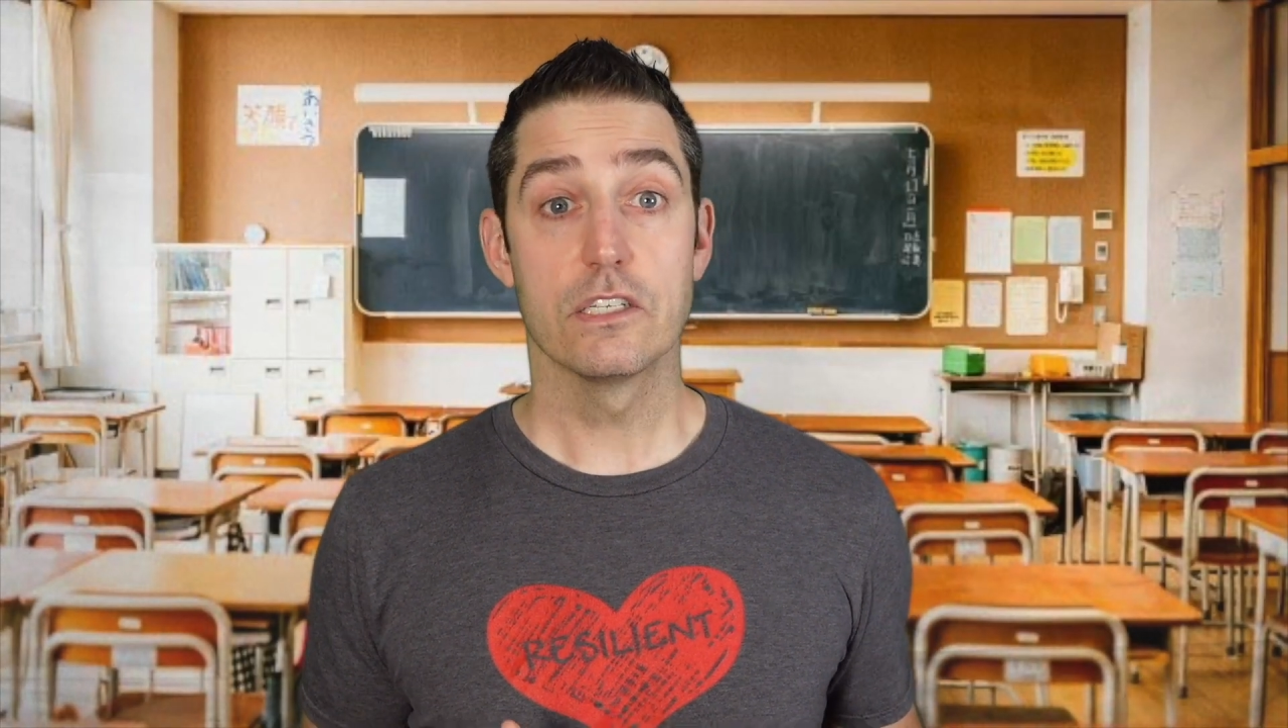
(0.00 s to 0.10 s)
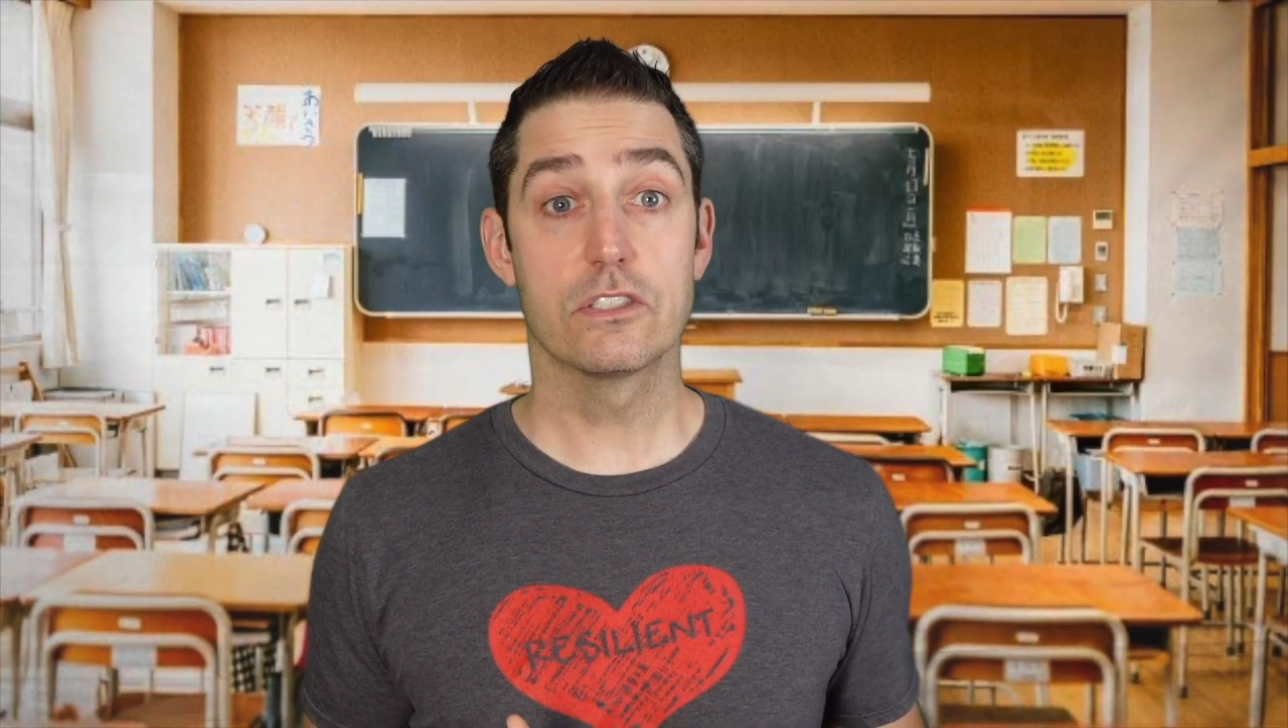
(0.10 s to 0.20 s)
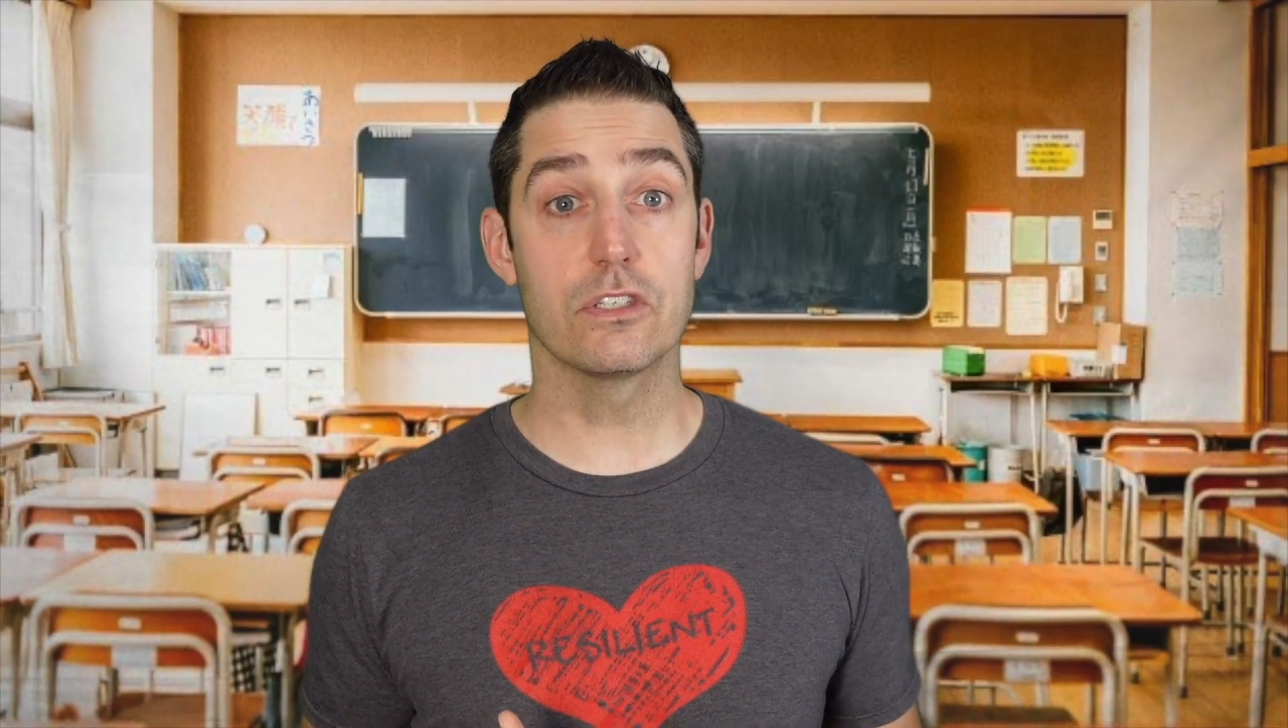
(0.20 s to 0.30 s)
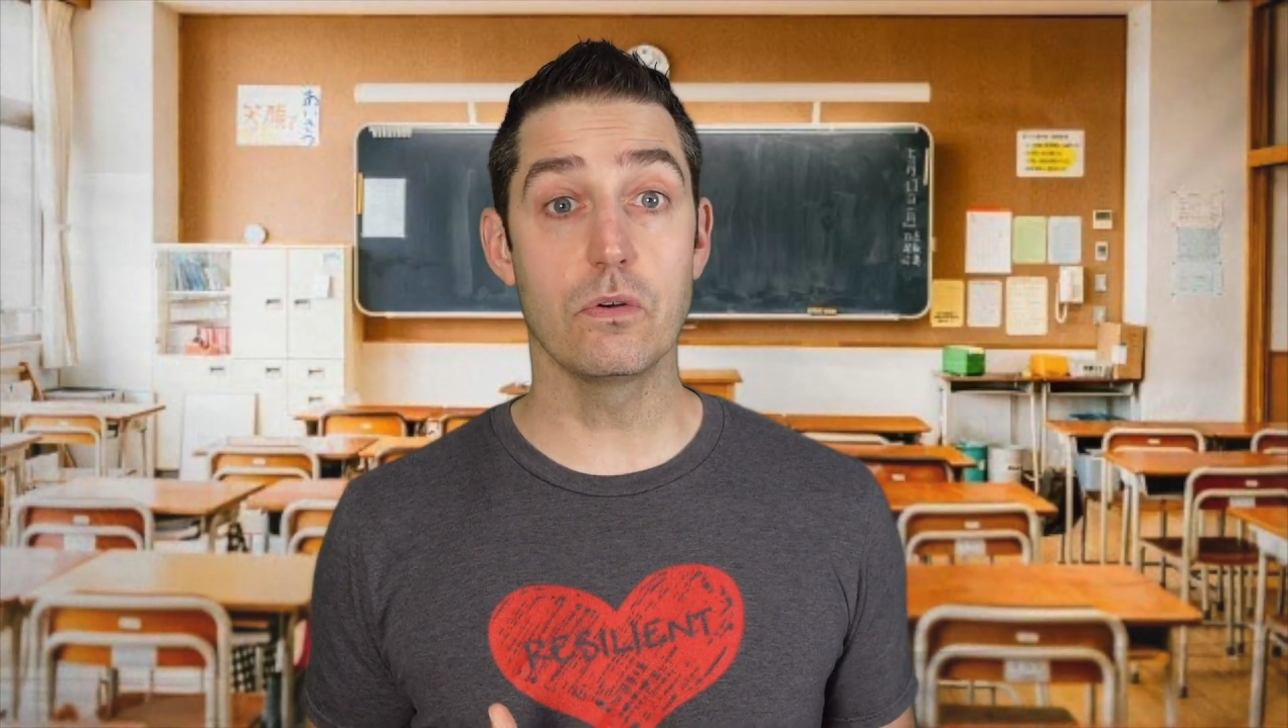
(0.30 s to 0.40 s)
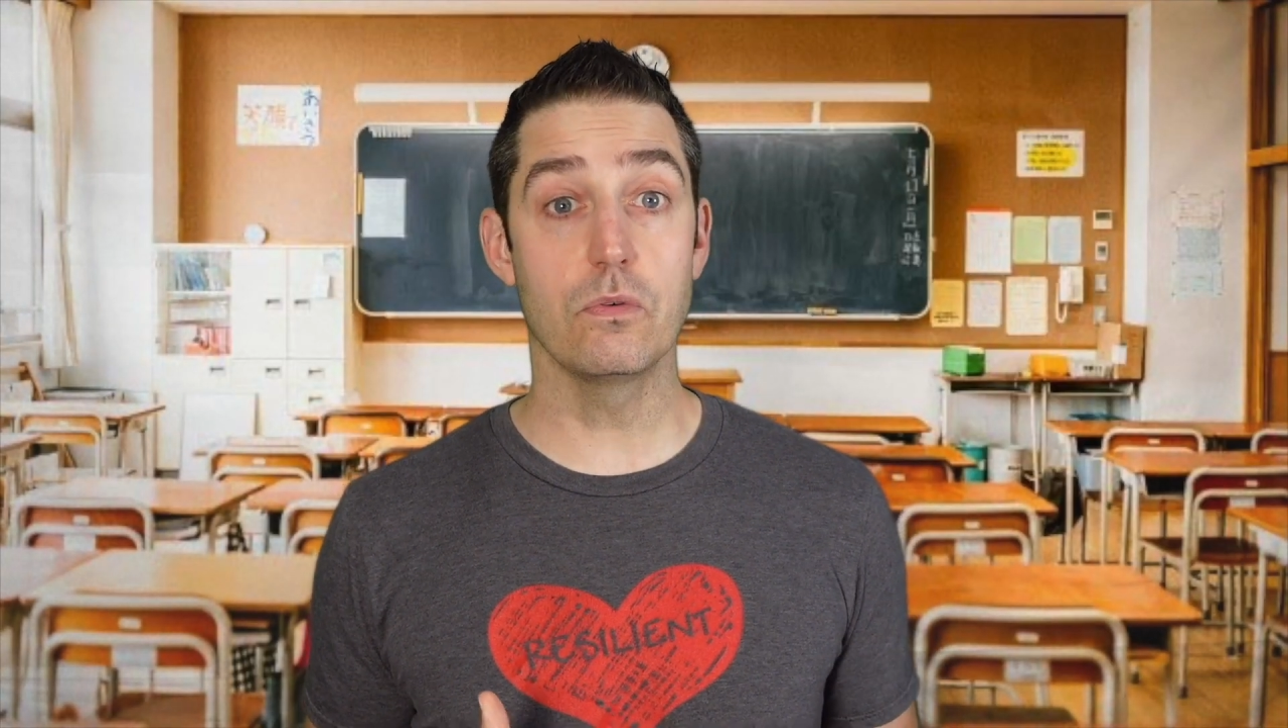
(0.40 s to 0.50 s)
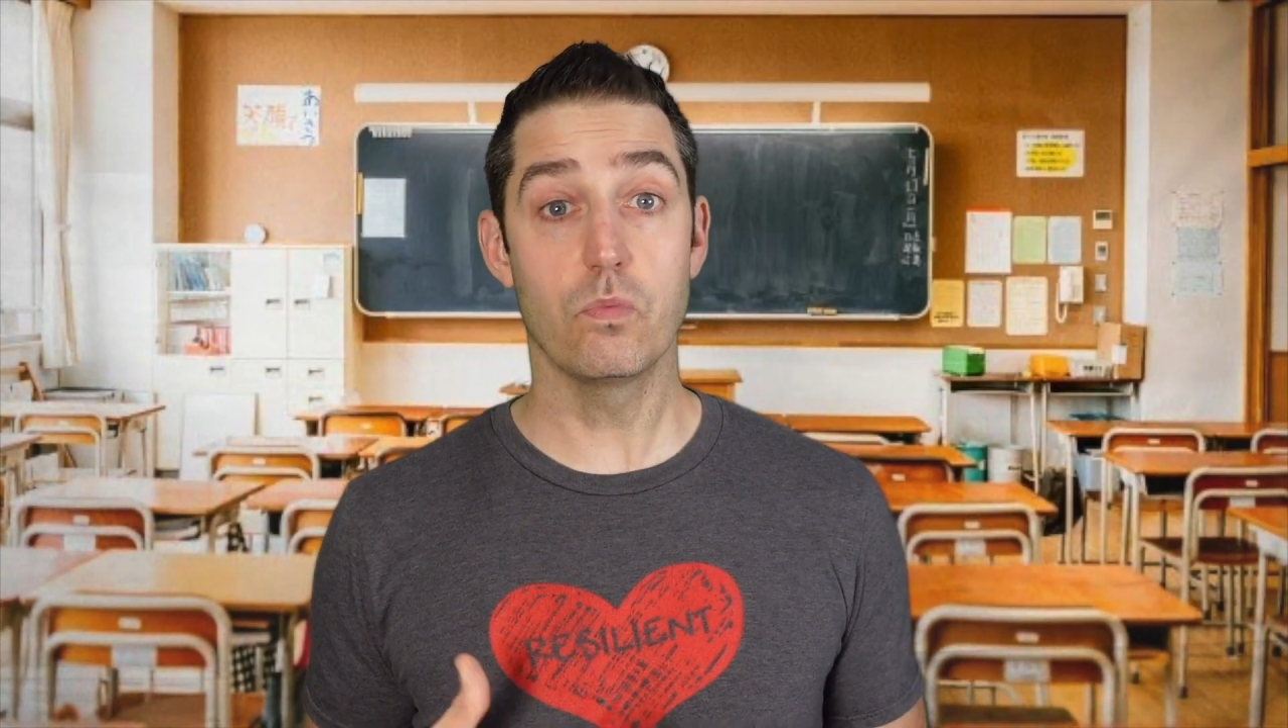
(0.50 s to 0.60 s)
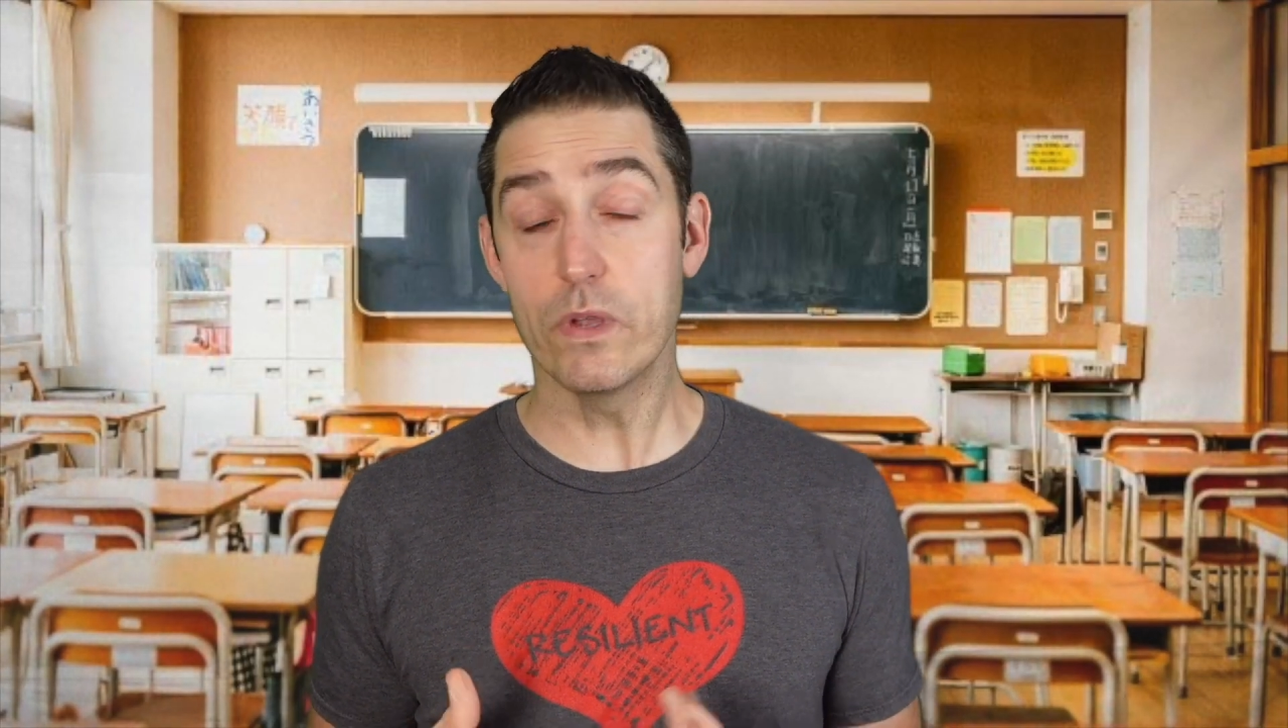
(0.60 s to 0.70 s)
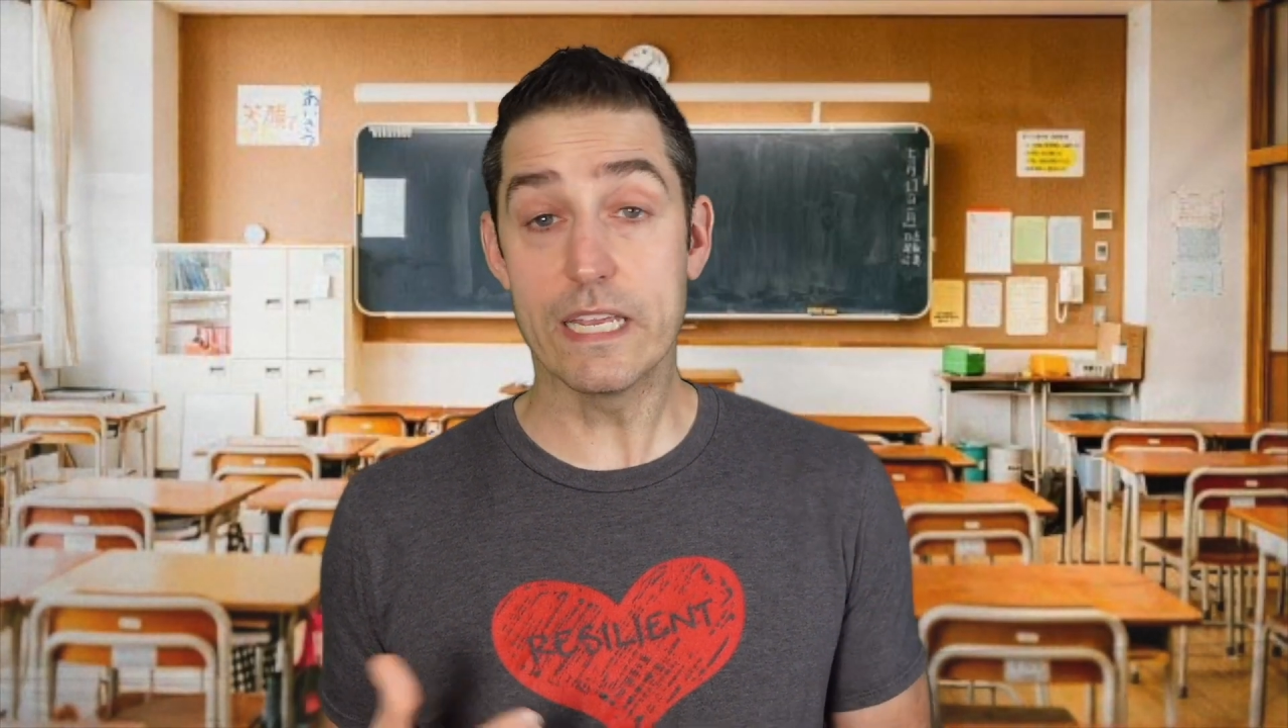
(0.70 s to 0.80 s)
so we